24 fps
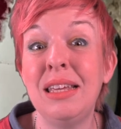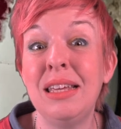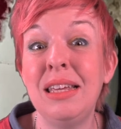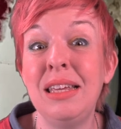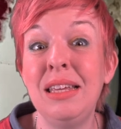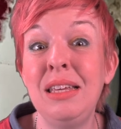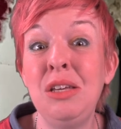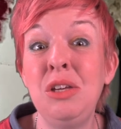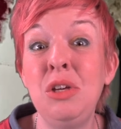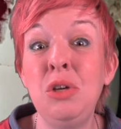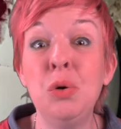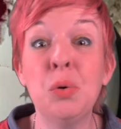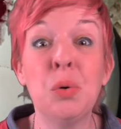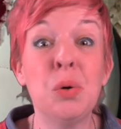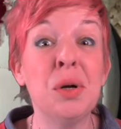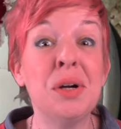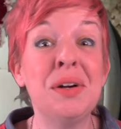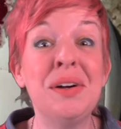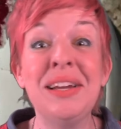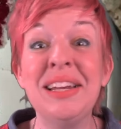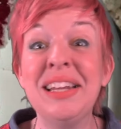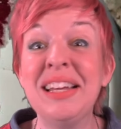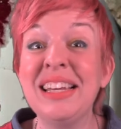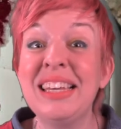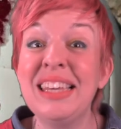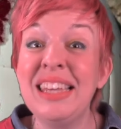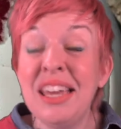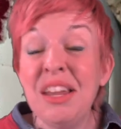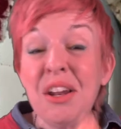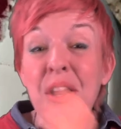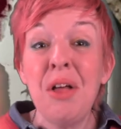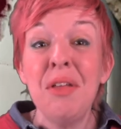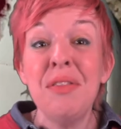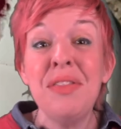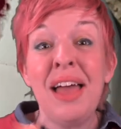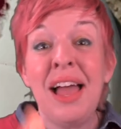you're going to get
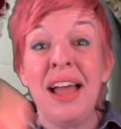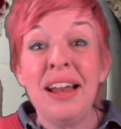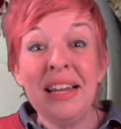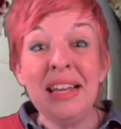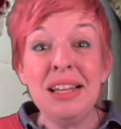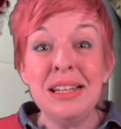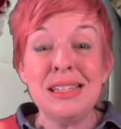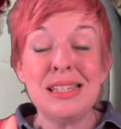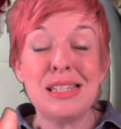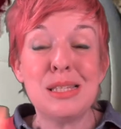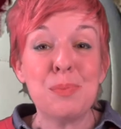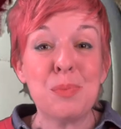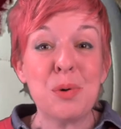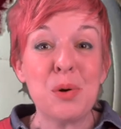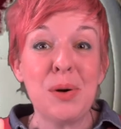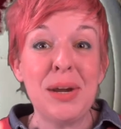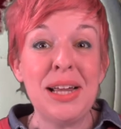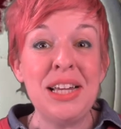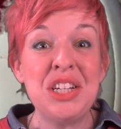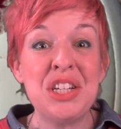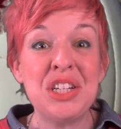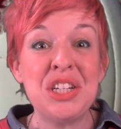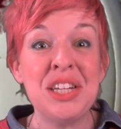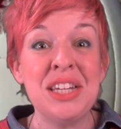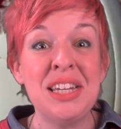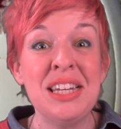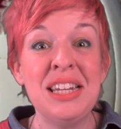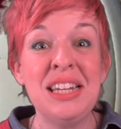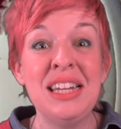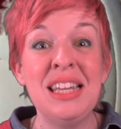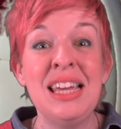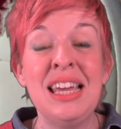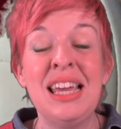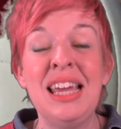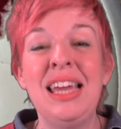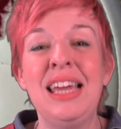all that
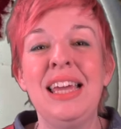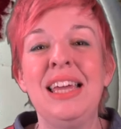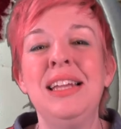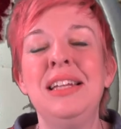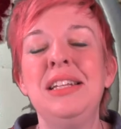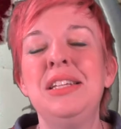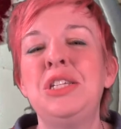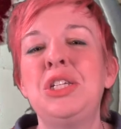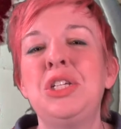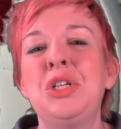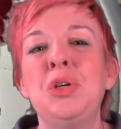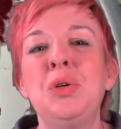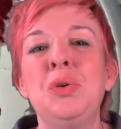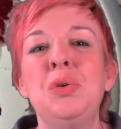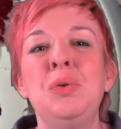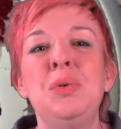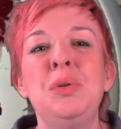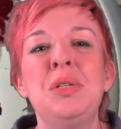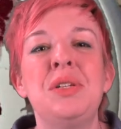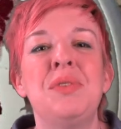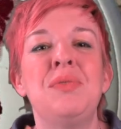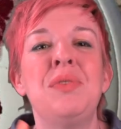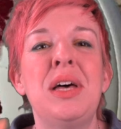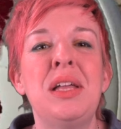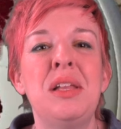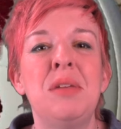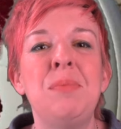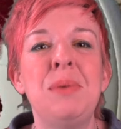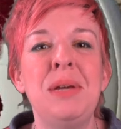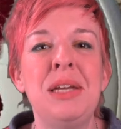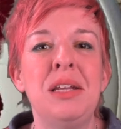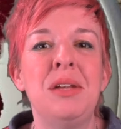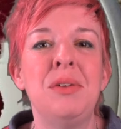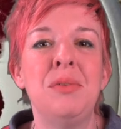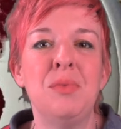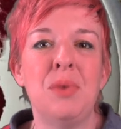inspiration into
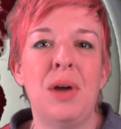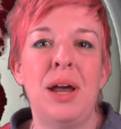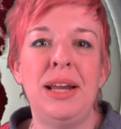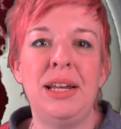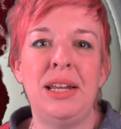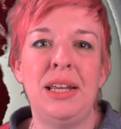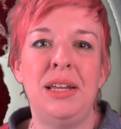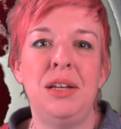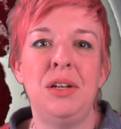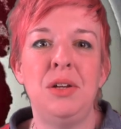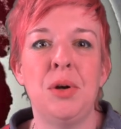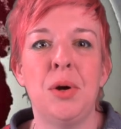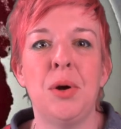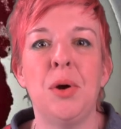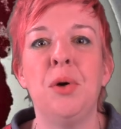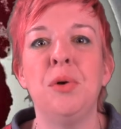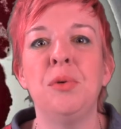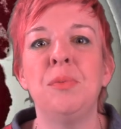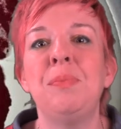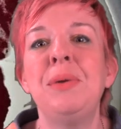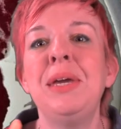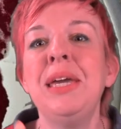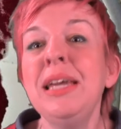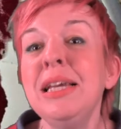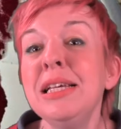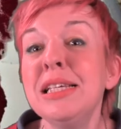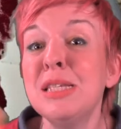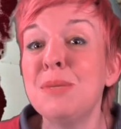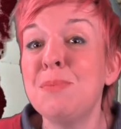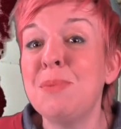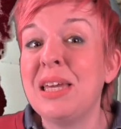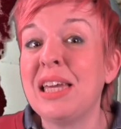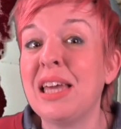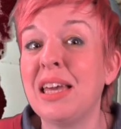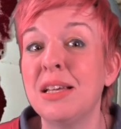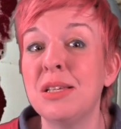developing and writing your own piece
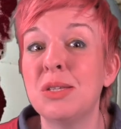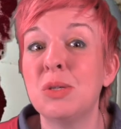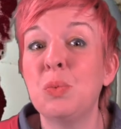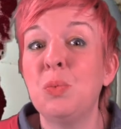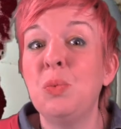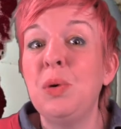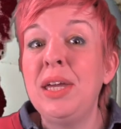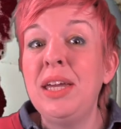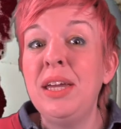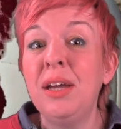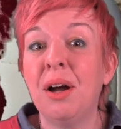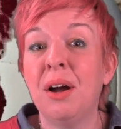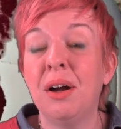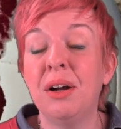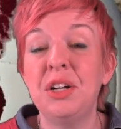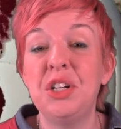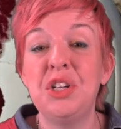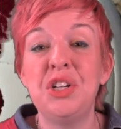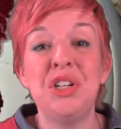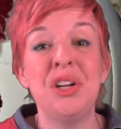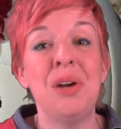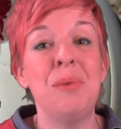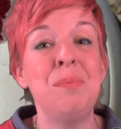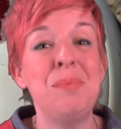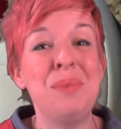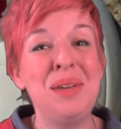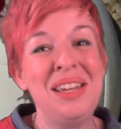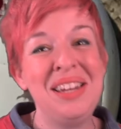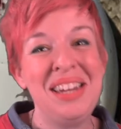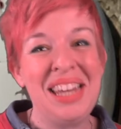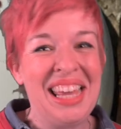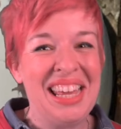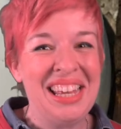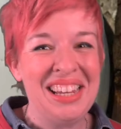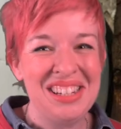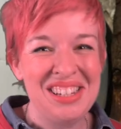because we are
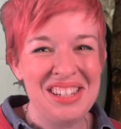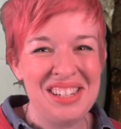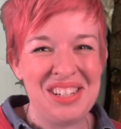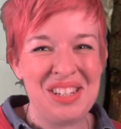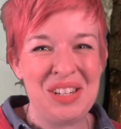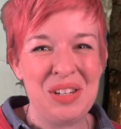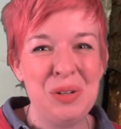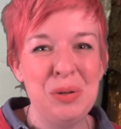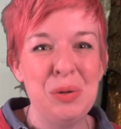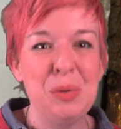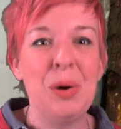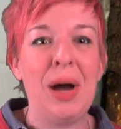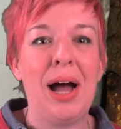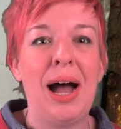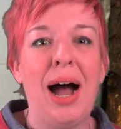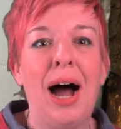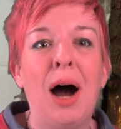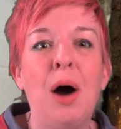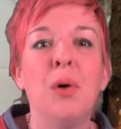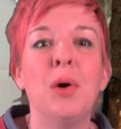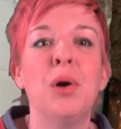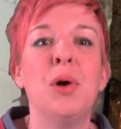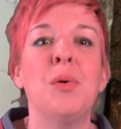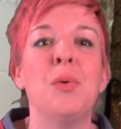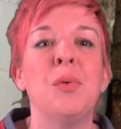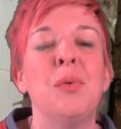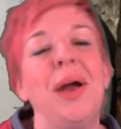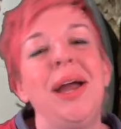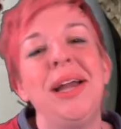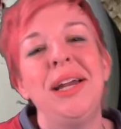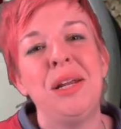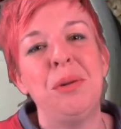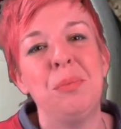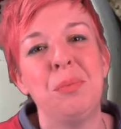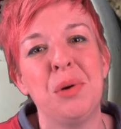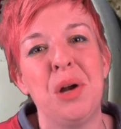jumping into our
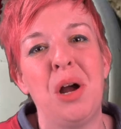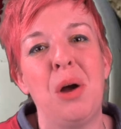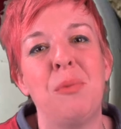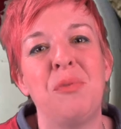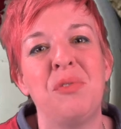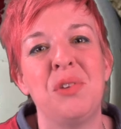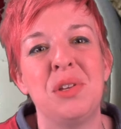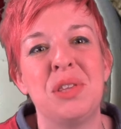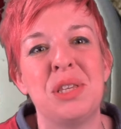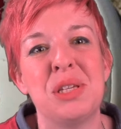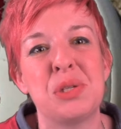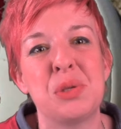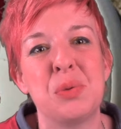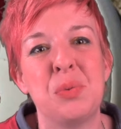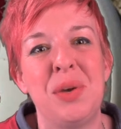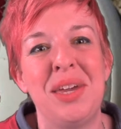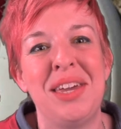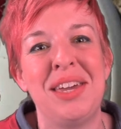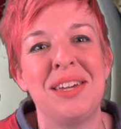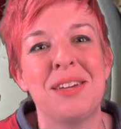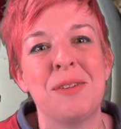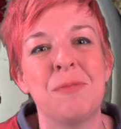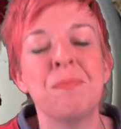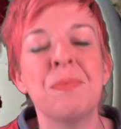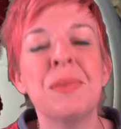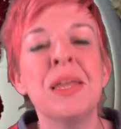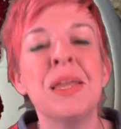writing prompt for this week.